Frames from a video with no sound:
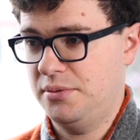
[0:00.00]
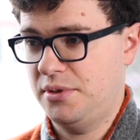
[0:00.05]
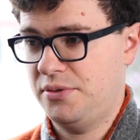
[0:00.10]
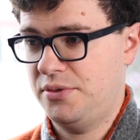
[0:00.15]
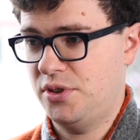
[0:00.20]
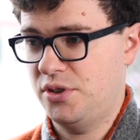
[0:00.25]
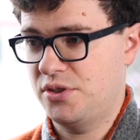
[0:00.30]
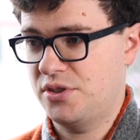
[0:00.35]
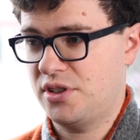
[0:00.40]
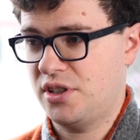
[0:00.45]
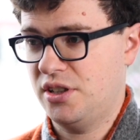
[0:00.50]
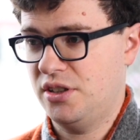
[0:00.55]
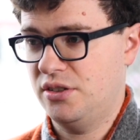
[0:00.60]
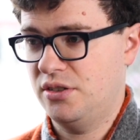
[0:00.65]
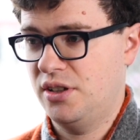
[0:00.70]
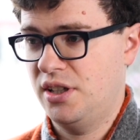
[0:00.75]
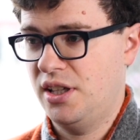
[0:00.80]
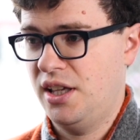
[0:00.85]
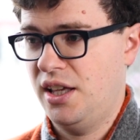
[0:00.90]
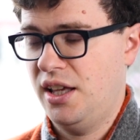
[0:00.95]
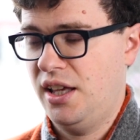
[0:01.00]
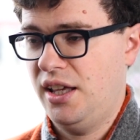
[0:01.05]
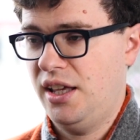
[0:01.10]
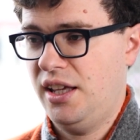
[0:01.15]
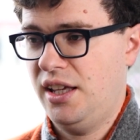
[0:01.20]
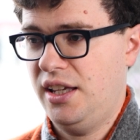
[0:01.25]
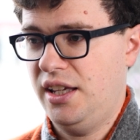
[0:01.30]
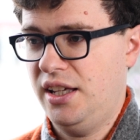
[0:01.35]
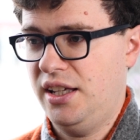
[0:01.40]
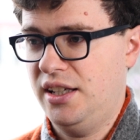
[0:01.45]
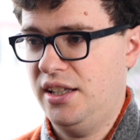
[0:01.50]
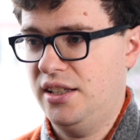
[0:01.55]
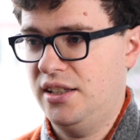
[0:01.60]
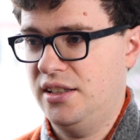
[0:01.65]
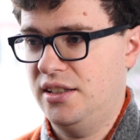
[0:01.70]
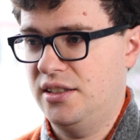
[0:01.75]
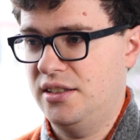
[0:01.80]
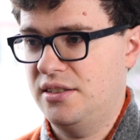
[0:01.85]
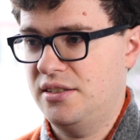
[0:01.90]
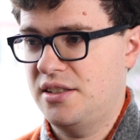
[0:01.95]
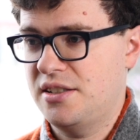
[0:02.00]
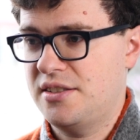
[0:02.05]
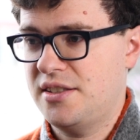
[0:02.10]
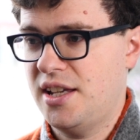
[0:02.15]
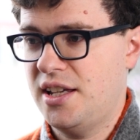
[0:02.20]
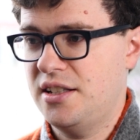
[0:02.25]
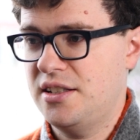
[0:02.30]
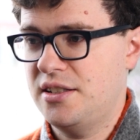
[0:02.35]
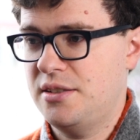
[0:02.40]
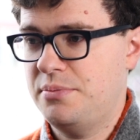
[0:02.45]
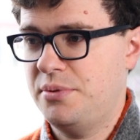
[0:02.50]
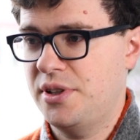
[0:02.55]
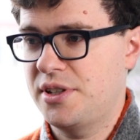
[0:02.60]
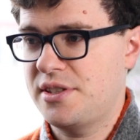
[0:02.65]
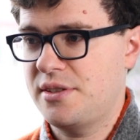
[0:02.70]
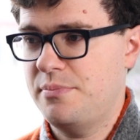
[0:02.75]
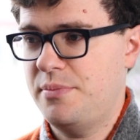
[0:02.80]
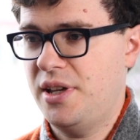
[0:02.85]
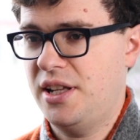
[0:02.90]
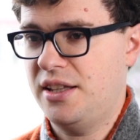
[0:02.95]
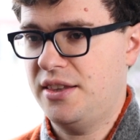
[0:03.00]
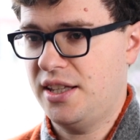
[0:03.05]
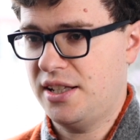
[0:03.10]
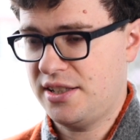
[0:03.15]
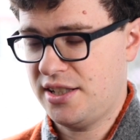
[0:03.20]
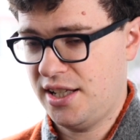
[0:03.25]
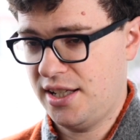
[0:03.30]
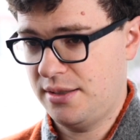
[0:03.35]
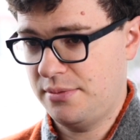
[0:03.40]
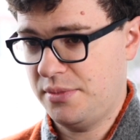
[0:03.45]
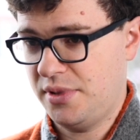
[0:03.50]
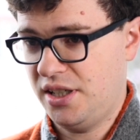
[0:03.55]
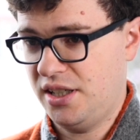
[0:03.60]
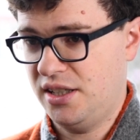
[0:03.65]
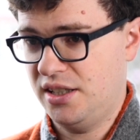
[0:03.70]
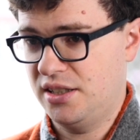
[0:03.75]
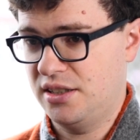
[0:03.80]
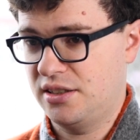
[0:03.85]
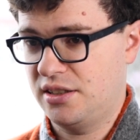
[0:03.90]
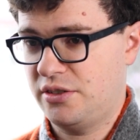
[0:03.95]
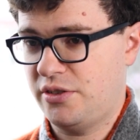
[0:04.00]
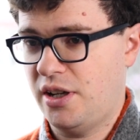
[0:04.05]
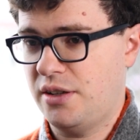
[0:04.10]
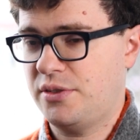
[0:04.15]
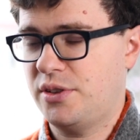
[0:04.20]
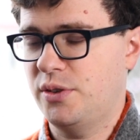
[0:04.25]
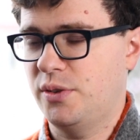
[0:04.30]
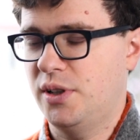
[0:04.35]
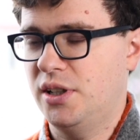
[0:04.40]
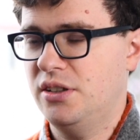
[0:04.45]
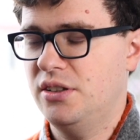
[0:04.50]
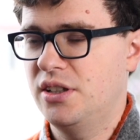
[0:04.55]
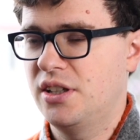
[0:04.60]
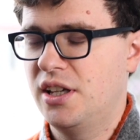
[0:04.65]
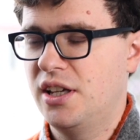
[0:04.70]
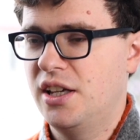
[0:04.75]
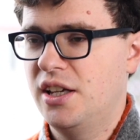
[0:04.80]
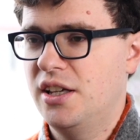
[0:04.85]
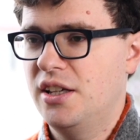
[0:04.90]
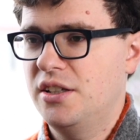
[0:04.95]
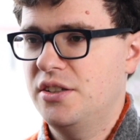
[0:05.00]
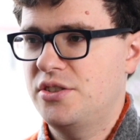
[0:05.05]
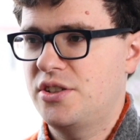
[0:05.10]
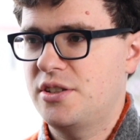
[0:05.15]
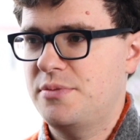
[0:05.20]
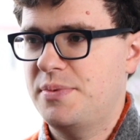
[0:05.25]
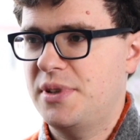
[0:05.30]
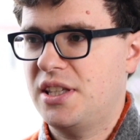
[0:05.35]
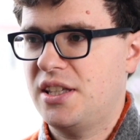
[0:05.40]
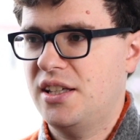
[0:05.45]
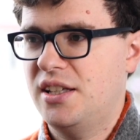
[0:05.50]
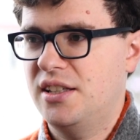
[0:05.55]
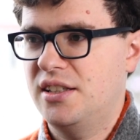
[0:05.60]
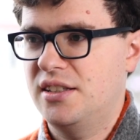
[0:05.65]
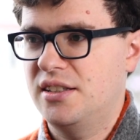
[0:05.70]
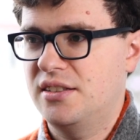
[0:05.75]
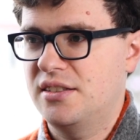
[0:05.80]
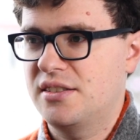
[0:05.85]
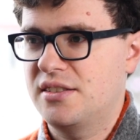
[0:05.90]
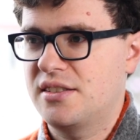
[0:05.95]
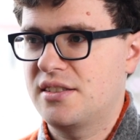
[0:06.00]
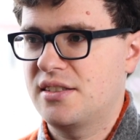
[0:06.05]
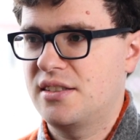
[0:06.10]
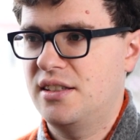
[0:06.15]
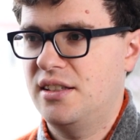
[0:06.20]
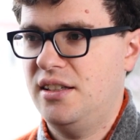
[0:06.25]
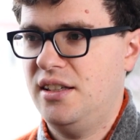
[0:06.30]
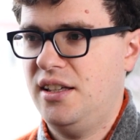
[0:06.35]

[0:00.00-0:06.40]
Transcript: a few years ago and decided to place a bet at that time on GraphQL just because,